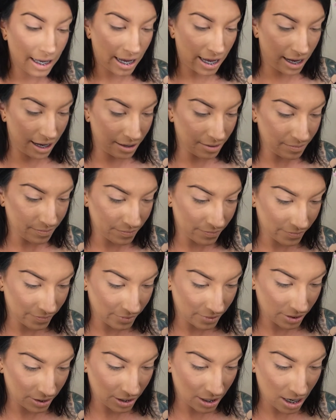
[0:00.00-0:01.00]
again
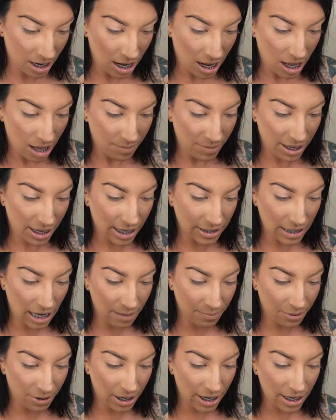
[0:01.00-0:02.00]
because
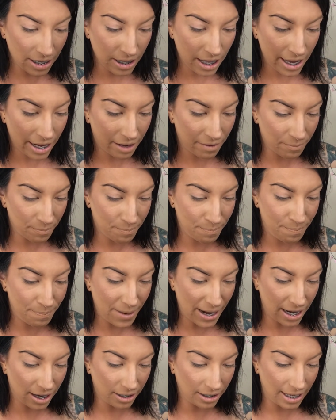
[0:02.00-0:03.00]
I'm putting like
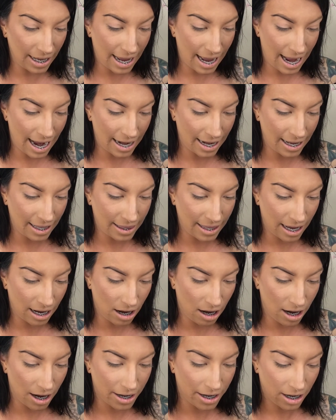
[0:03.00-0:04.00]
barely anything
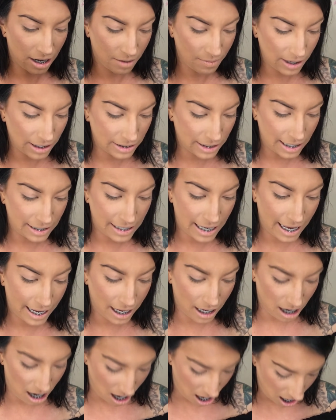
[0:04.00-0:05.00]
on here once I take
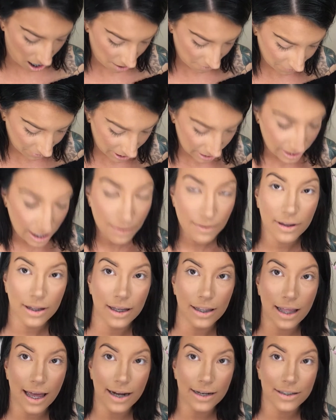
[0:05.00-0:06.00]
it off because I really
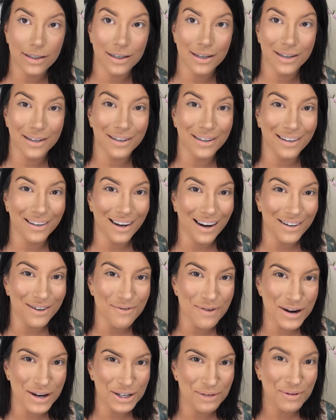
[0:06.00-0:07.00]
like to, I don't
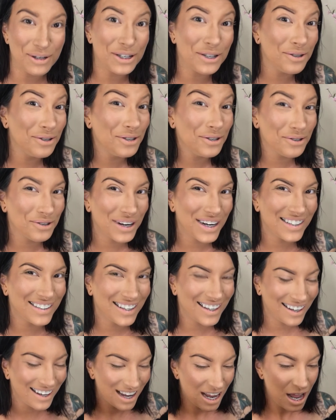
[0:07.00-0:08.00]
want it to be too
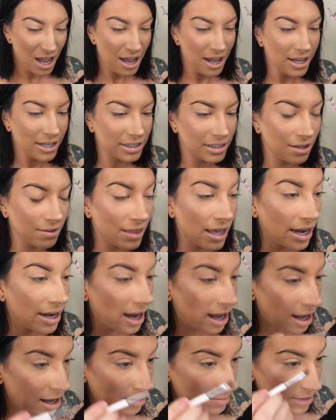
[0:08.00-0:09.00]
crazy. So then
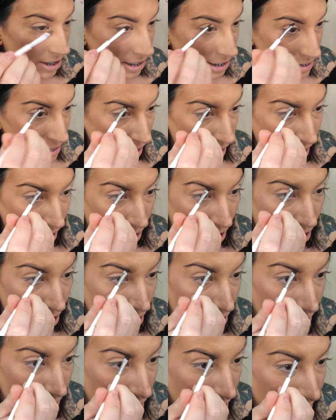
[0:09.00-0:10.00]
I am going to
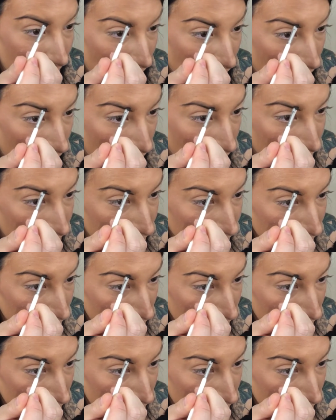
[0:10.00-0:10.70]
go about